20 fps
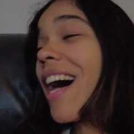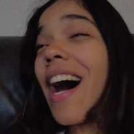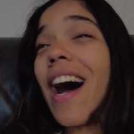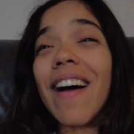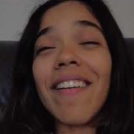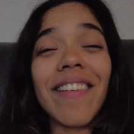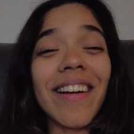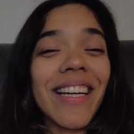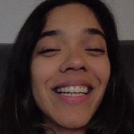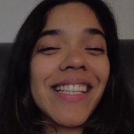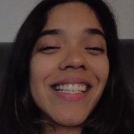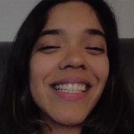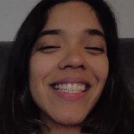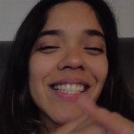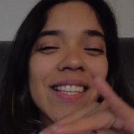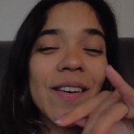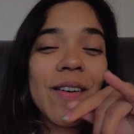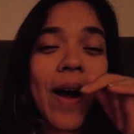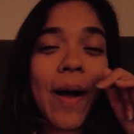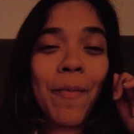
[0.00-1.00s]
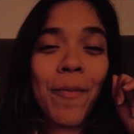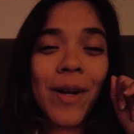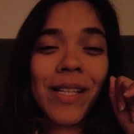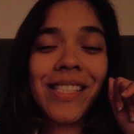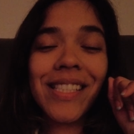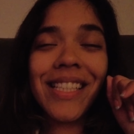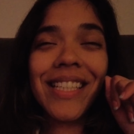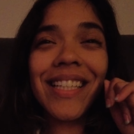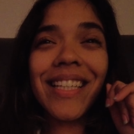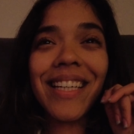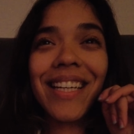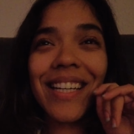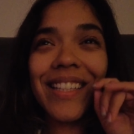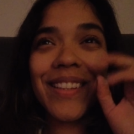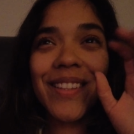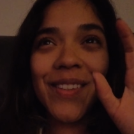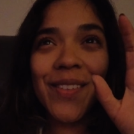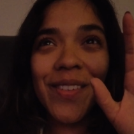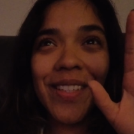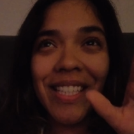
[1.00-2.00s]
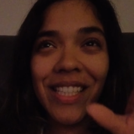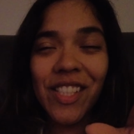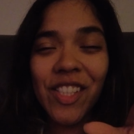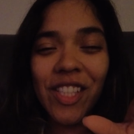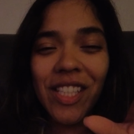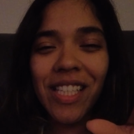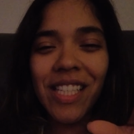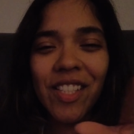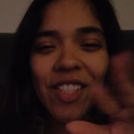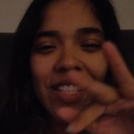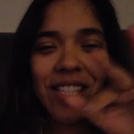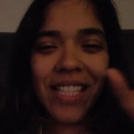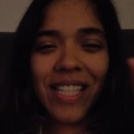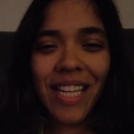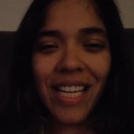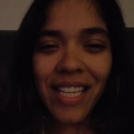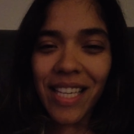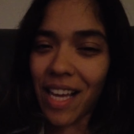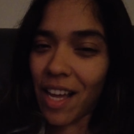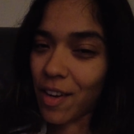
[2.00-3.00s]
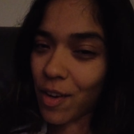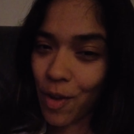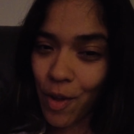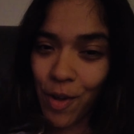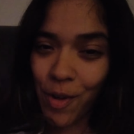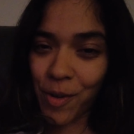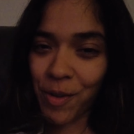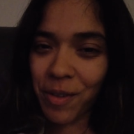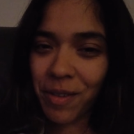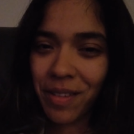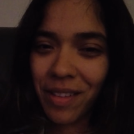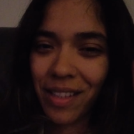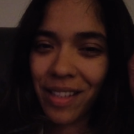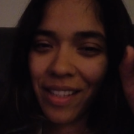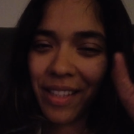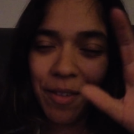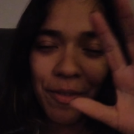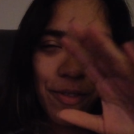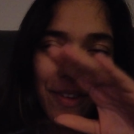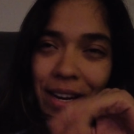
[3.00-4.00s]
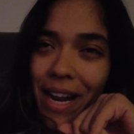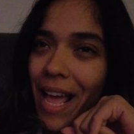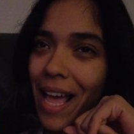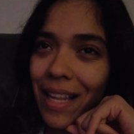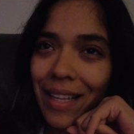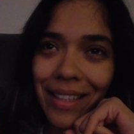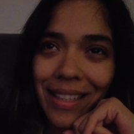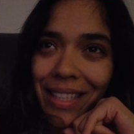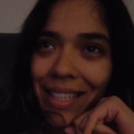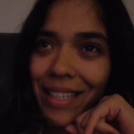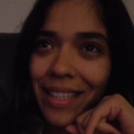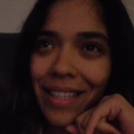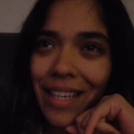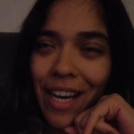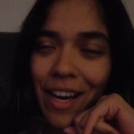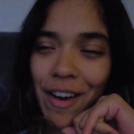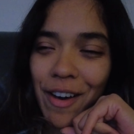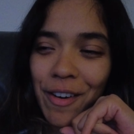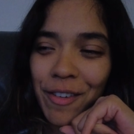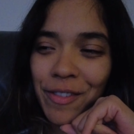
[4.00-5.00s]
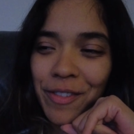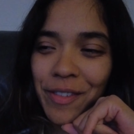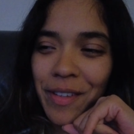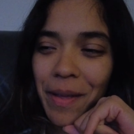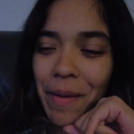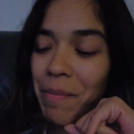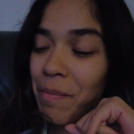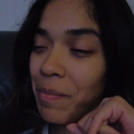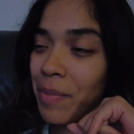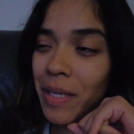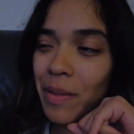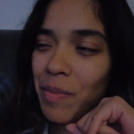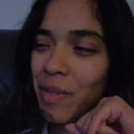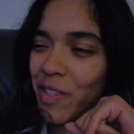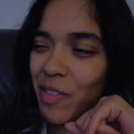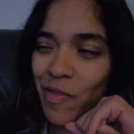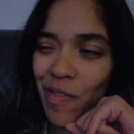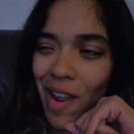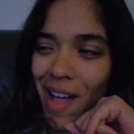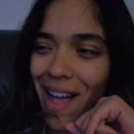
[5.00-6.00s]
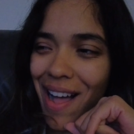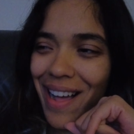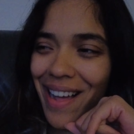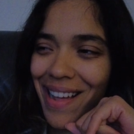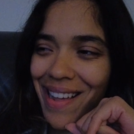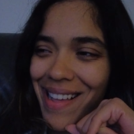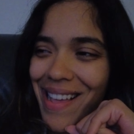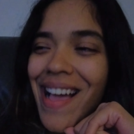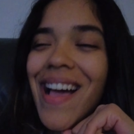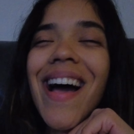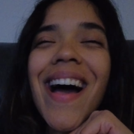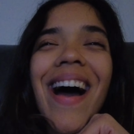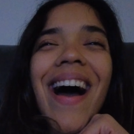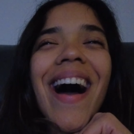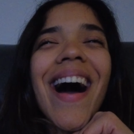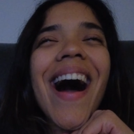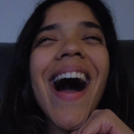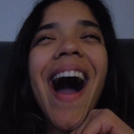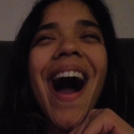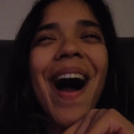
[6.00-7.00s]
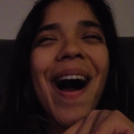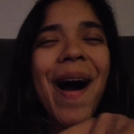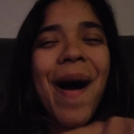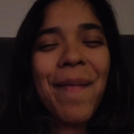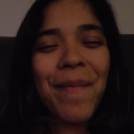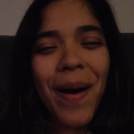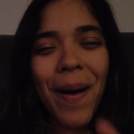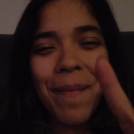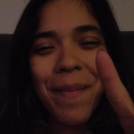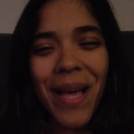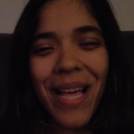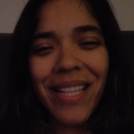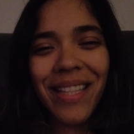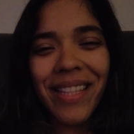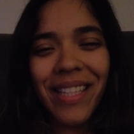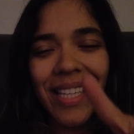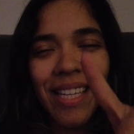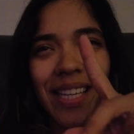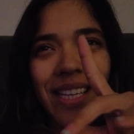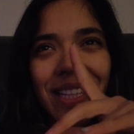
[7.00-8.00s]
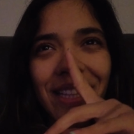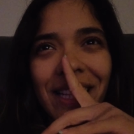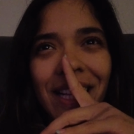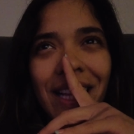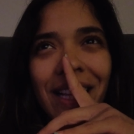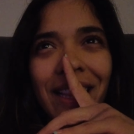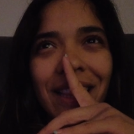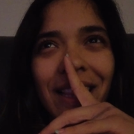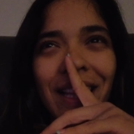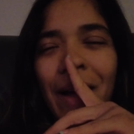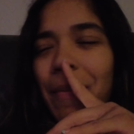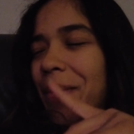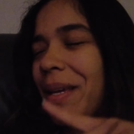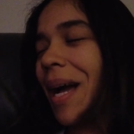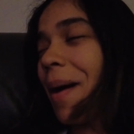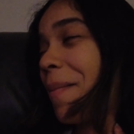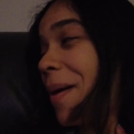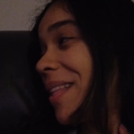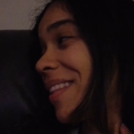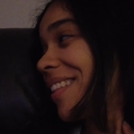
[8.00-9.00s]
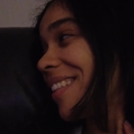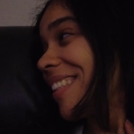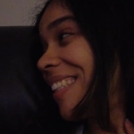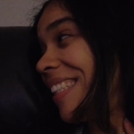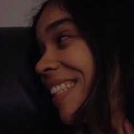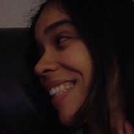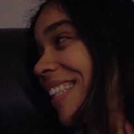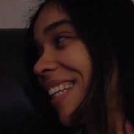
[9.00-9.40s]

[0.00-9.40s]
All right, so I'm watching Cutthroat Kitchen just to let y'all know the finale of BB's vlog. Um, I'm ending. I mean, I'm ending.